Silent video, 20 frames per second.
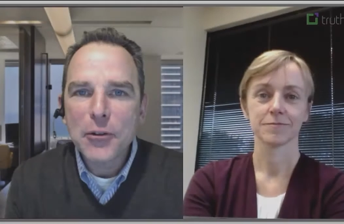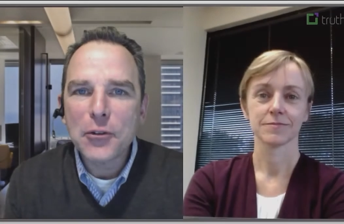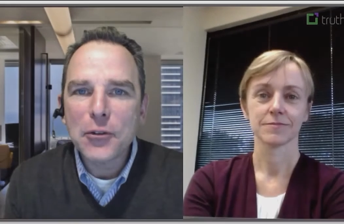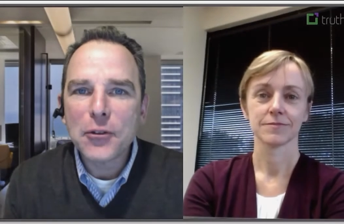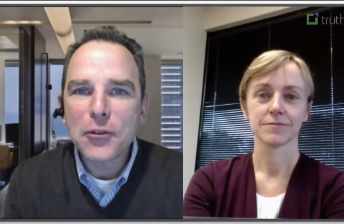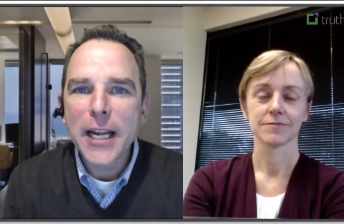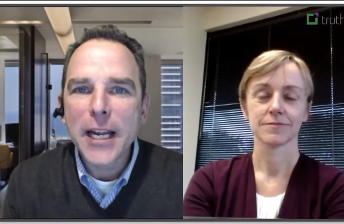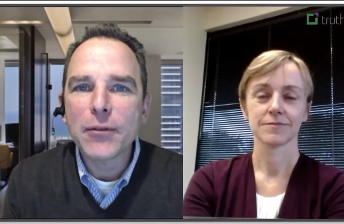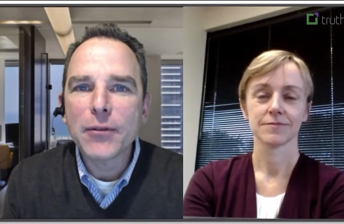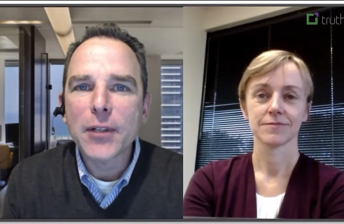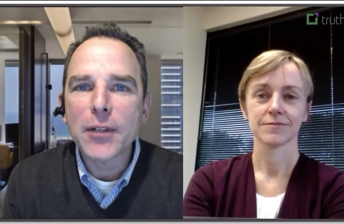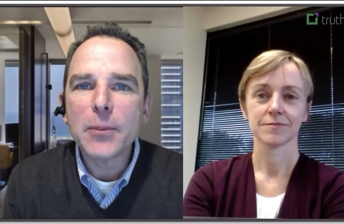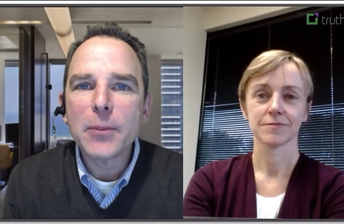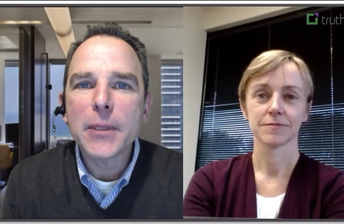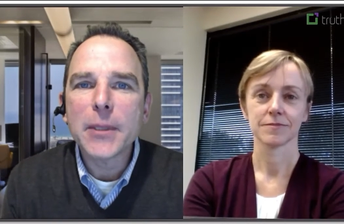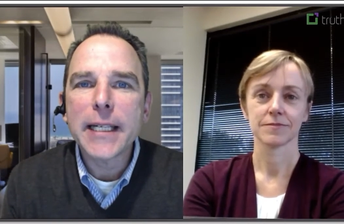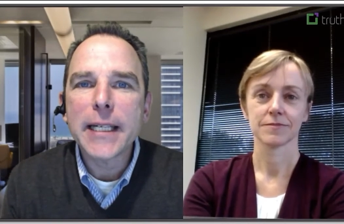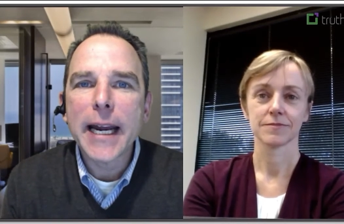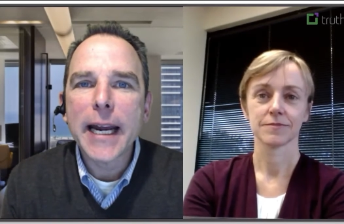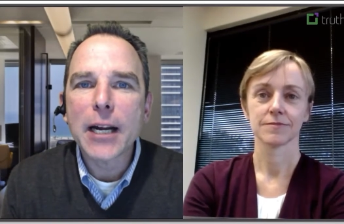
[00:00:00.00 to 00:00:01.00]
Speaker 1: this is Dave
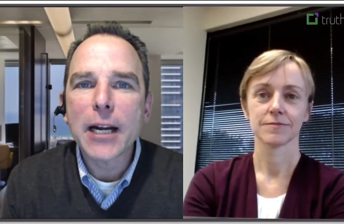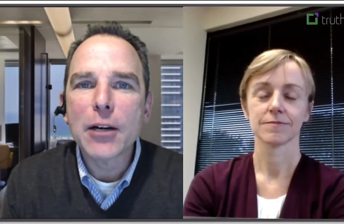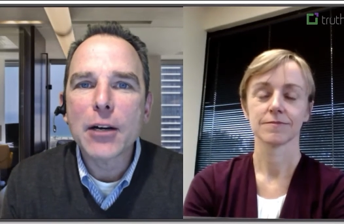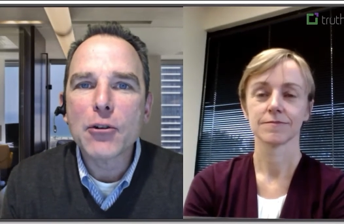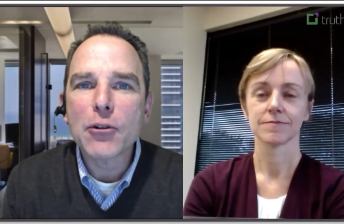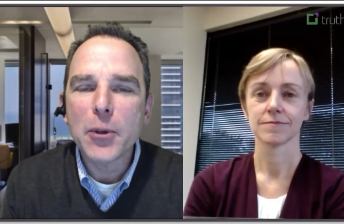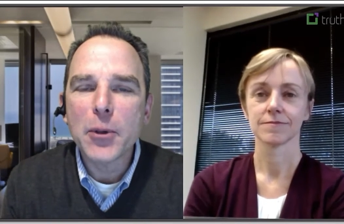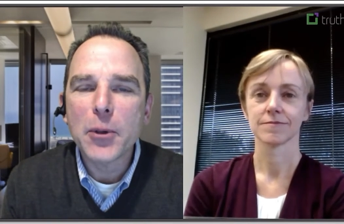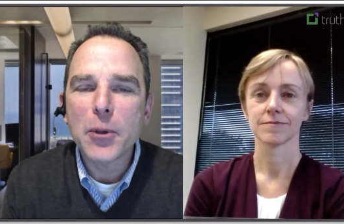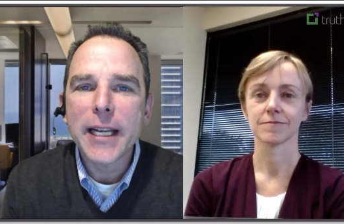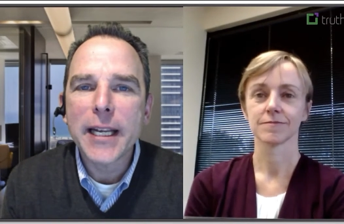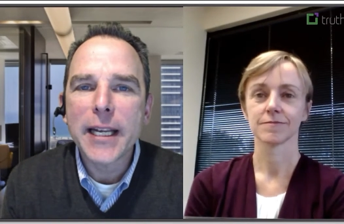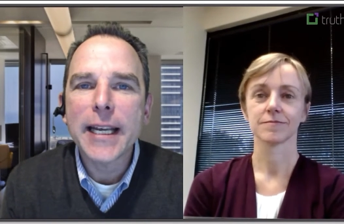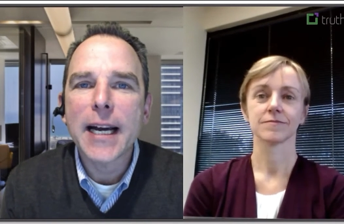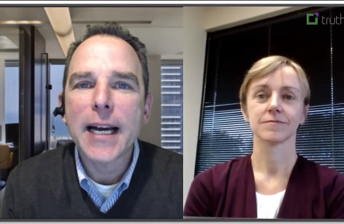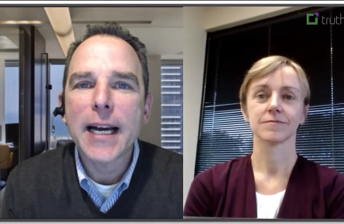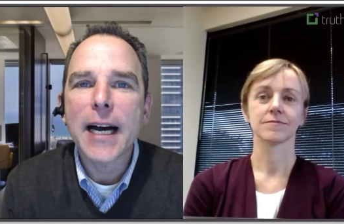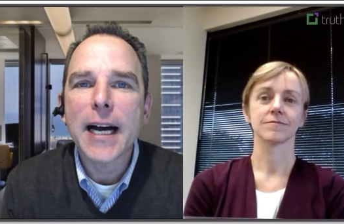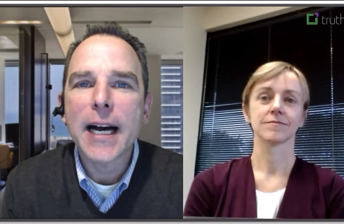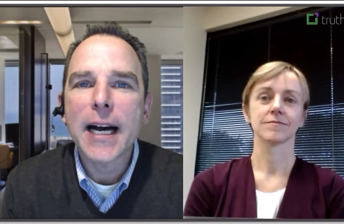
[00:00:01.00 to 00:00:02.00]
Littman at Truth in
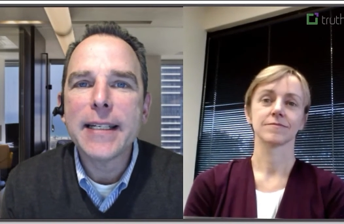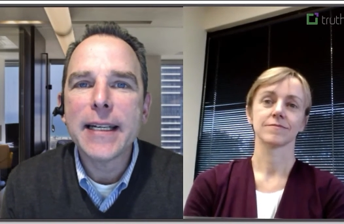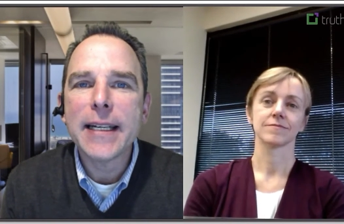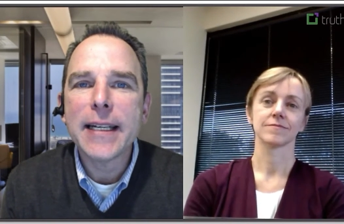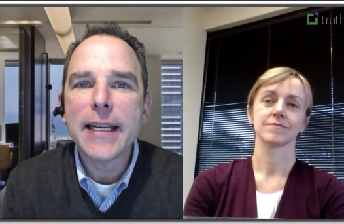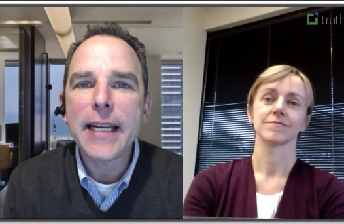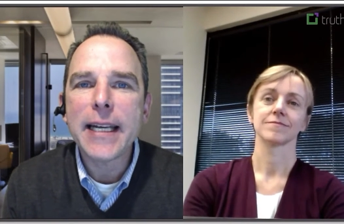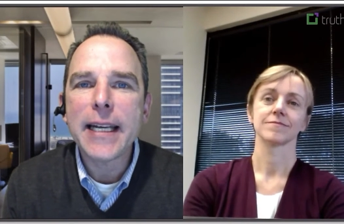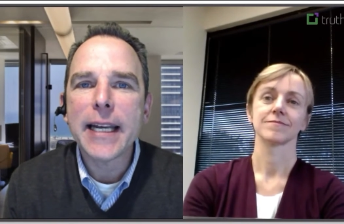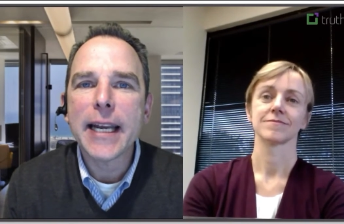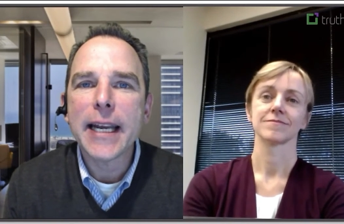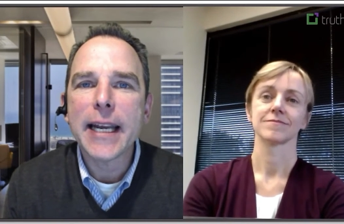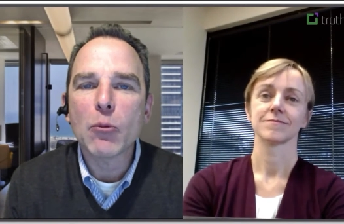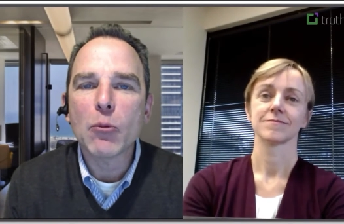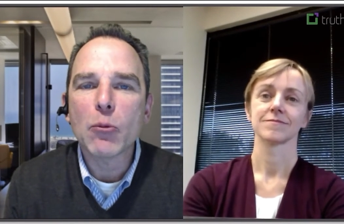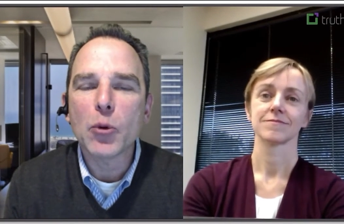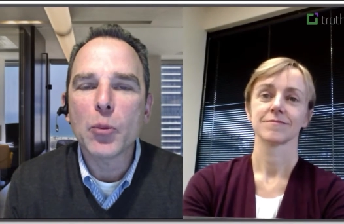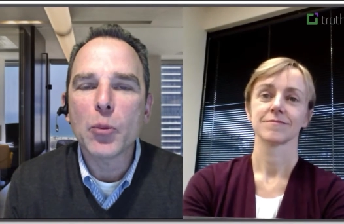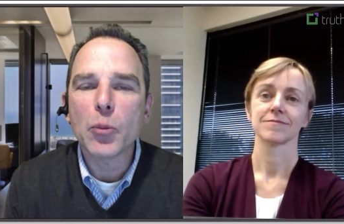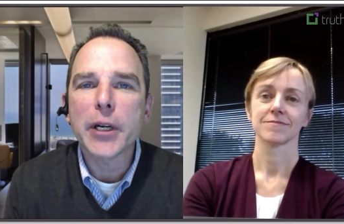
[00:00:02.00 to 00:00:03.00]
IT, and
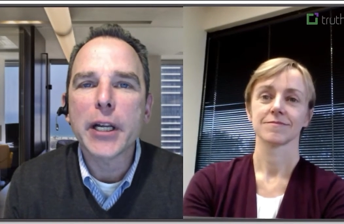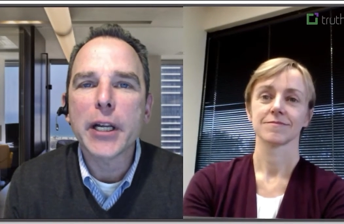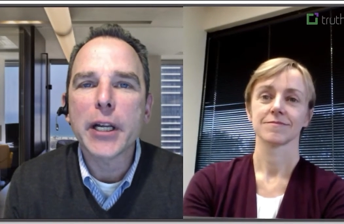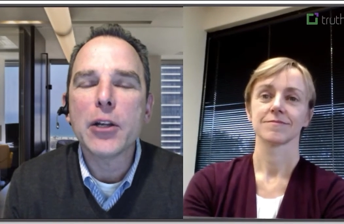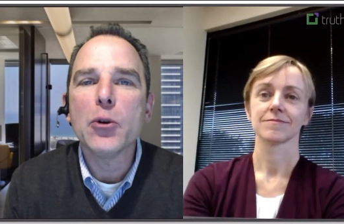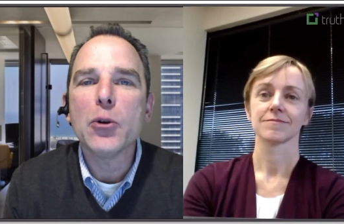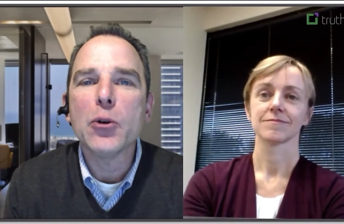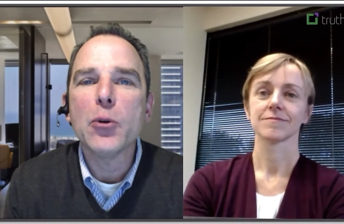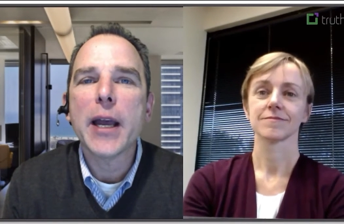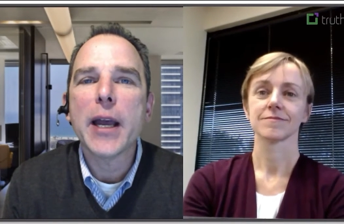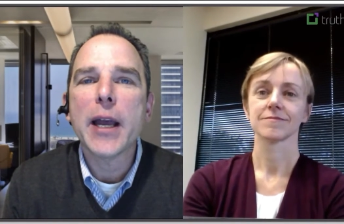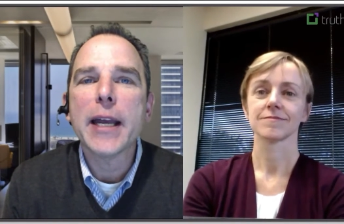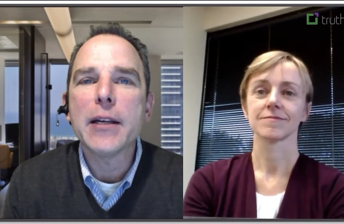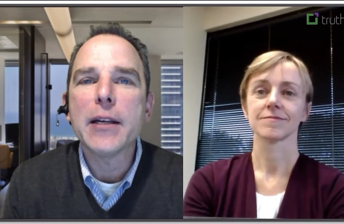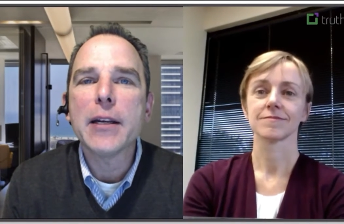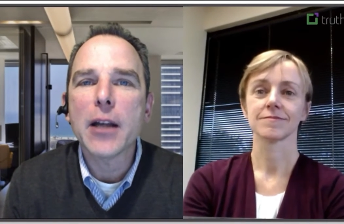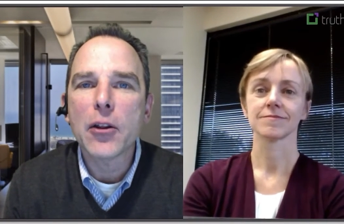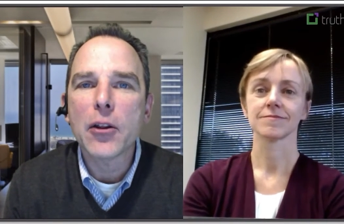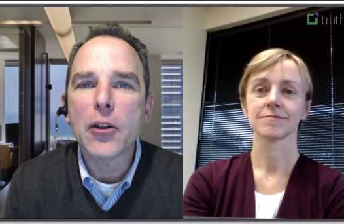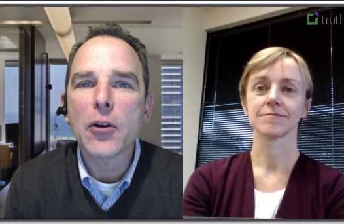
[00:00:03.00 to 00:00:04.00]
we're bringing you
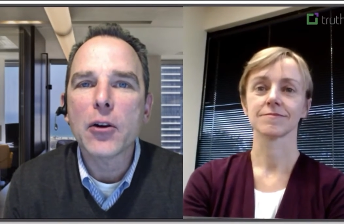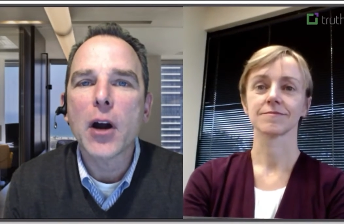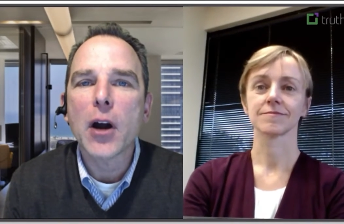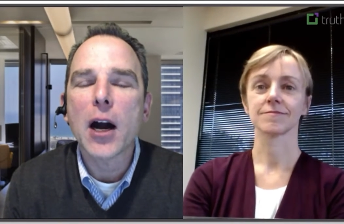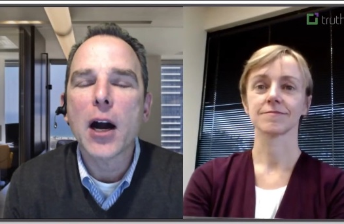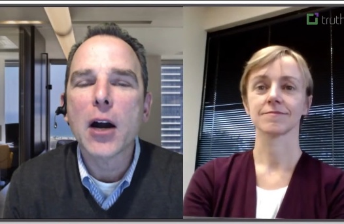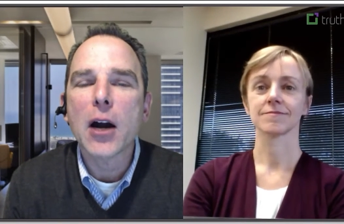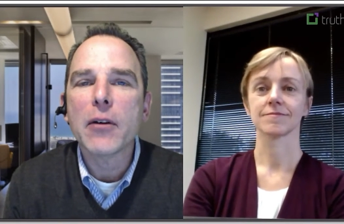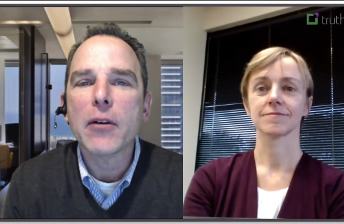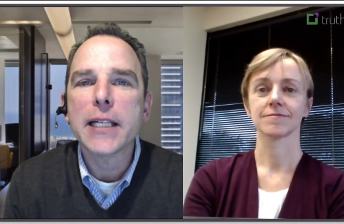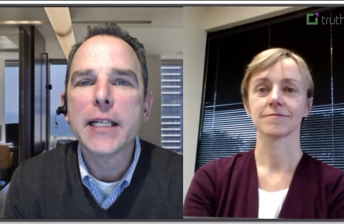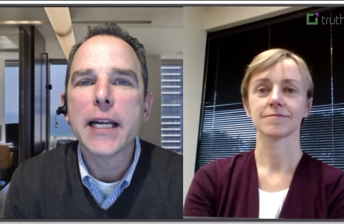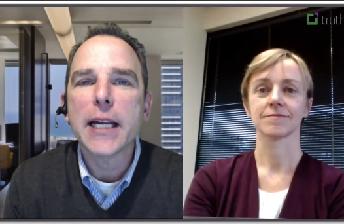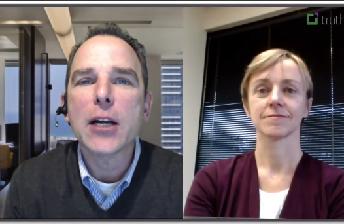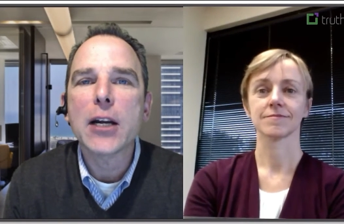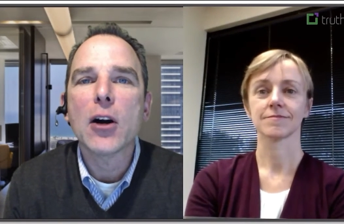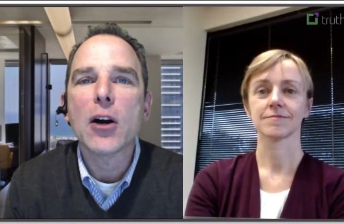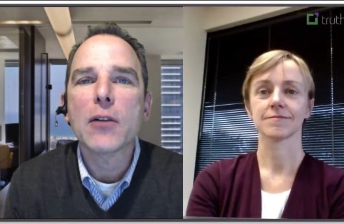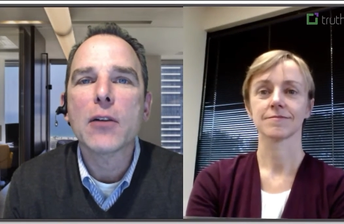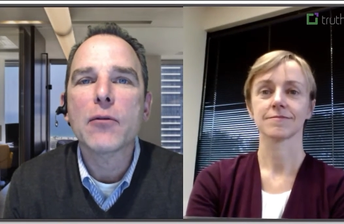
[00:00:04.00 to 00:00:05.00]
another RSA
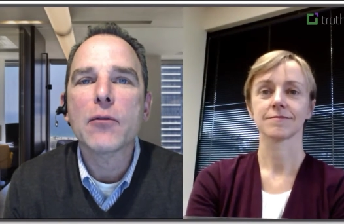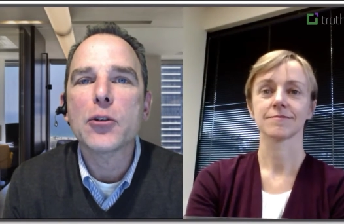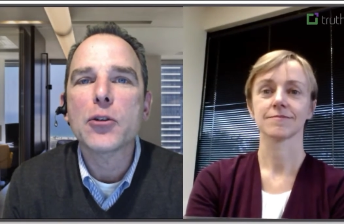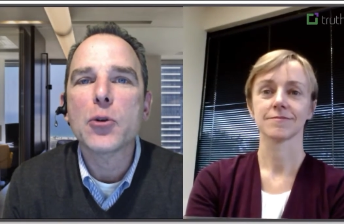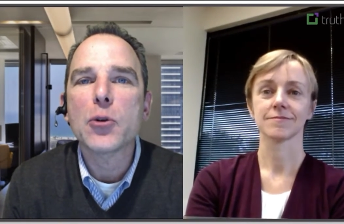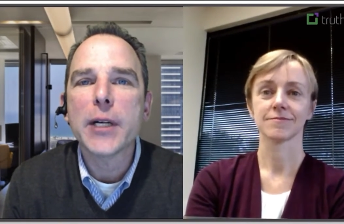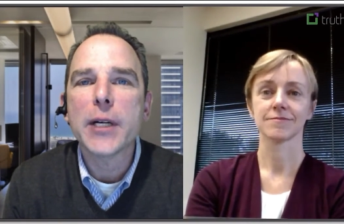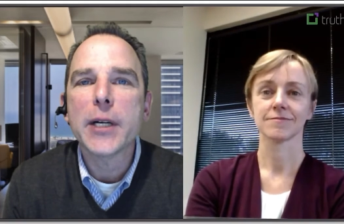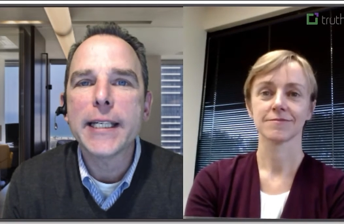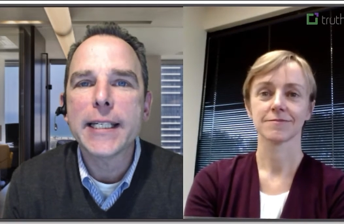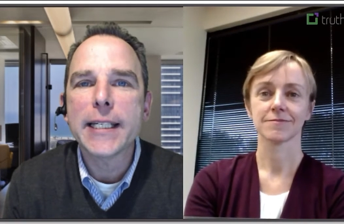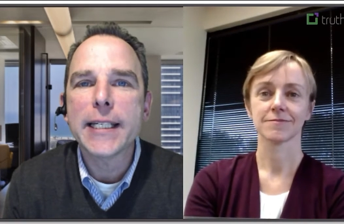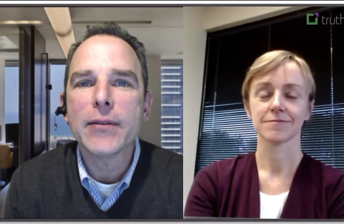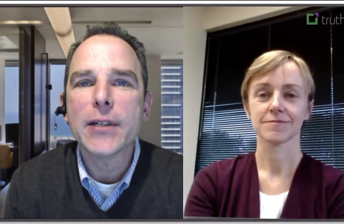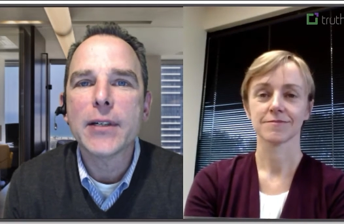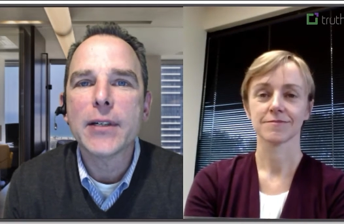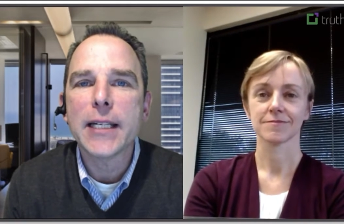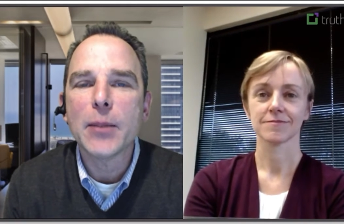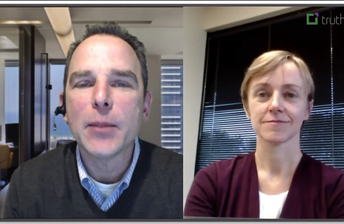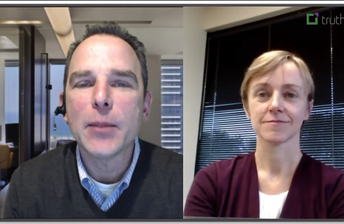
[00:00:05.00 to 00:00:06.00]
Conference
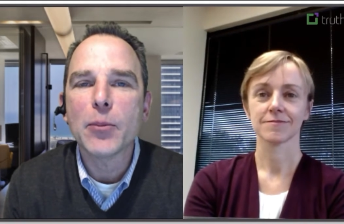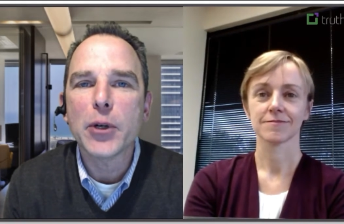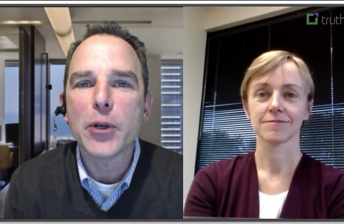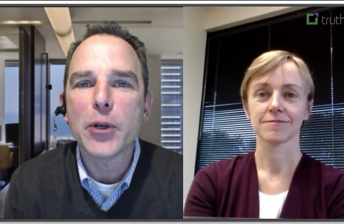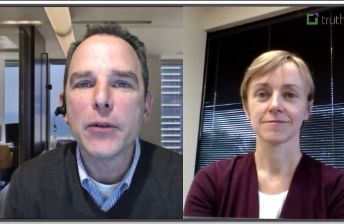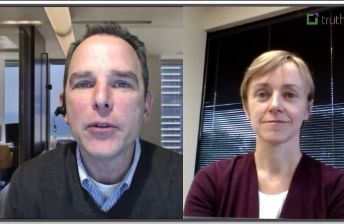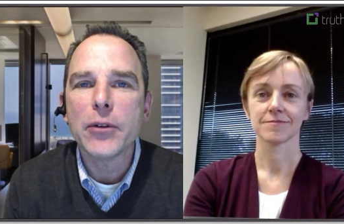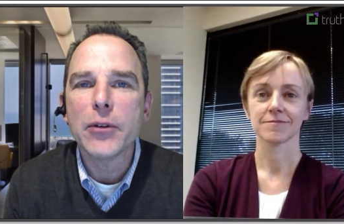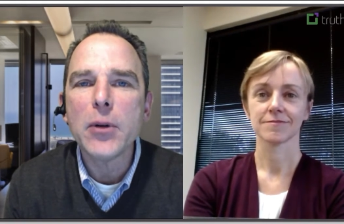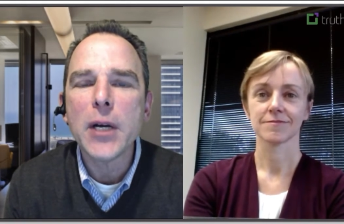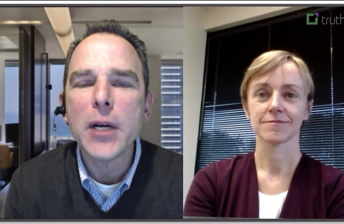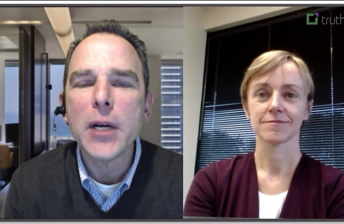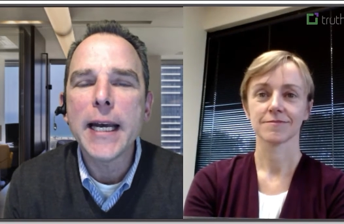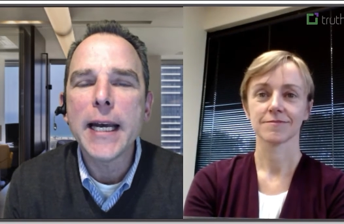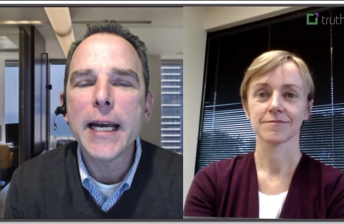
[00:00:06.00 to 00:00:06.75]
2017 preview.